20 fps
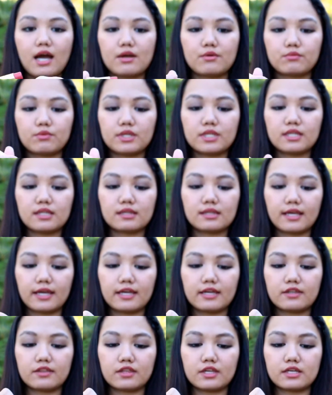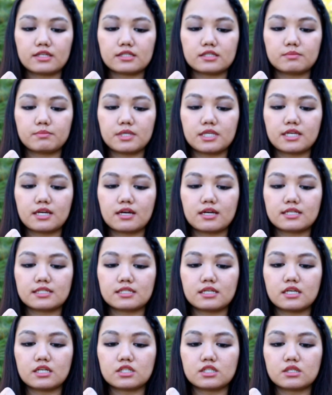I really like this
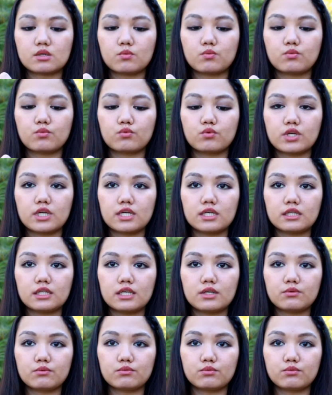because it's a really,